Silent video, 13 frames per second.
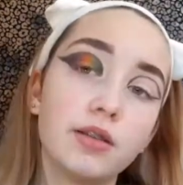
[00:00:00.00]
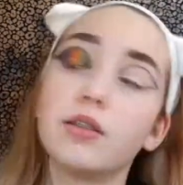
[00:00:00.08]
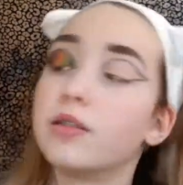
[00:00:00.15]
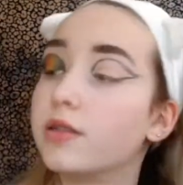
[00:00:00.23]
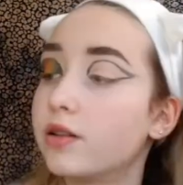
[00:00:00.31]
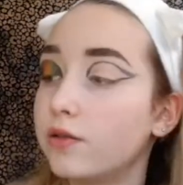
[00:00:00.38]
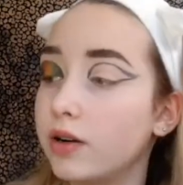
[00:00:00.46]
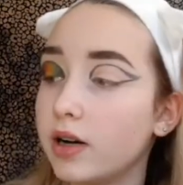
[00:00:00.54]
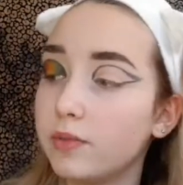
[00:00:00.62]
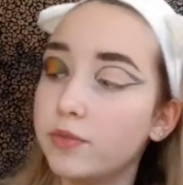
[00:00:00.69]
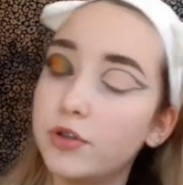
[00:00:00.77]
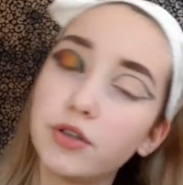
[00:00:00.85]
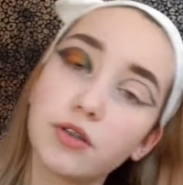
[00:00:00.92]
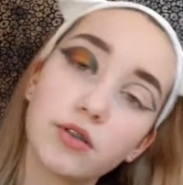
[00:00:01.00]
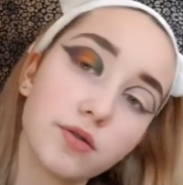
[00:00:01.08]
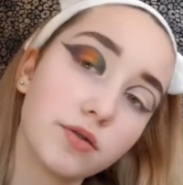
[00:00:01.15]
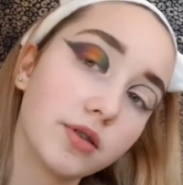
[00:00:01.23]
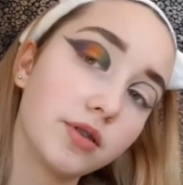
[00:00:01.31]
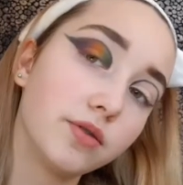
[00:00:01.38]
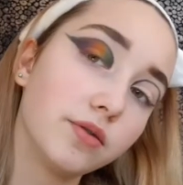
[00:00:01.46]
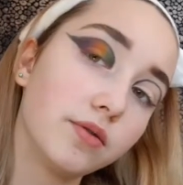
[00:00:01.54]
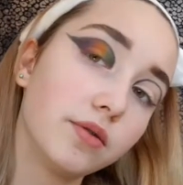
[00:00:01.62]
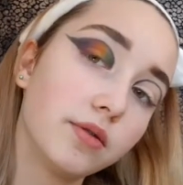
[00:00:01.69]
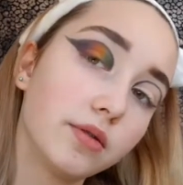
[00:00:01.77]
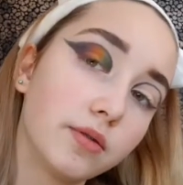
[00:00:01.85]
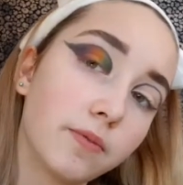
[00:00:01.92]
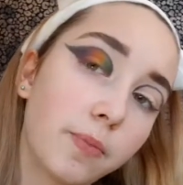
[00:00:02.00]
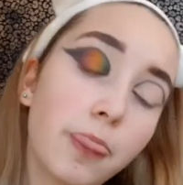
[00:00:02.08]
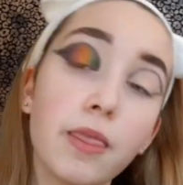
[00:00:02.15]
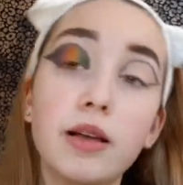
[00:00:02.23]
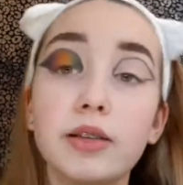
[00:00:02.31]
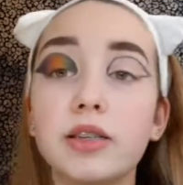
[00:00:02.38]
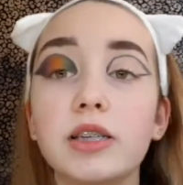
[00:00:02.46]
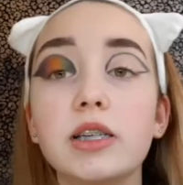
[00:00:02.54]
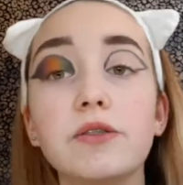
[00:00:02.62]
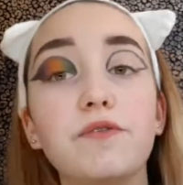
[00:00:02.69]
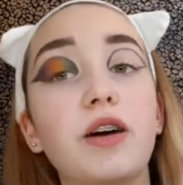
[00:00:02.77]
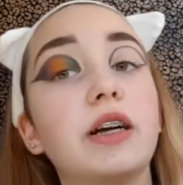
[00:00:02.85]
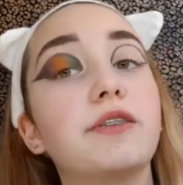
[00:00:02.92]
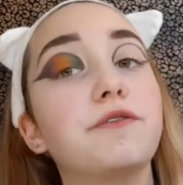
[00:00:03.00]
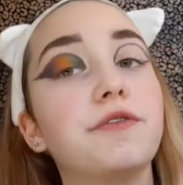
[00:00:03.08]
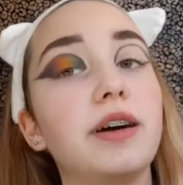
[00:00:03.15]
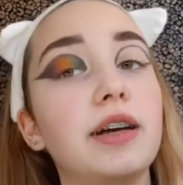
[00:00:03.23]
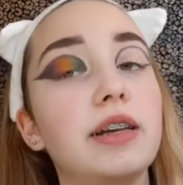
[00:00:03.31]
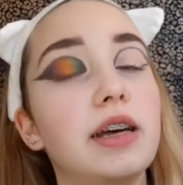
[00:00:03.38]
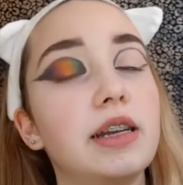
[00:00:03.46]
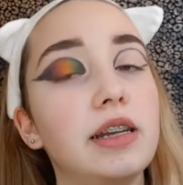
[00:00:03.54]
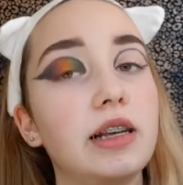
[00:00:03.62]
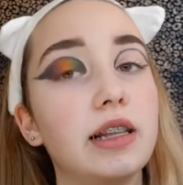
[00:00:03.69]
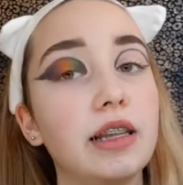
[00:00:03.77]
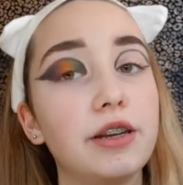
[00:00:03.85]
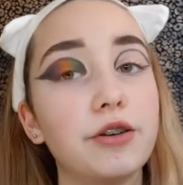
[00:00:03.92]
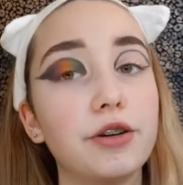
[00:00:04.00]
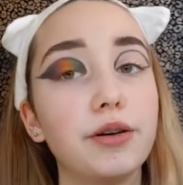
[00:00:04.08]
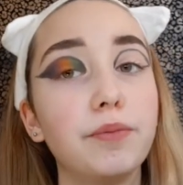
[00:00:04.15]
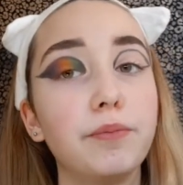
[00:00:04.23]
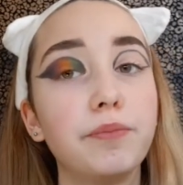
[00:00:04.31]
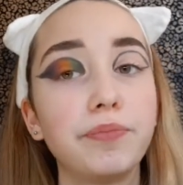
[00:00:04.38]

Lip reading: So I'm just going to see if I can find any glitter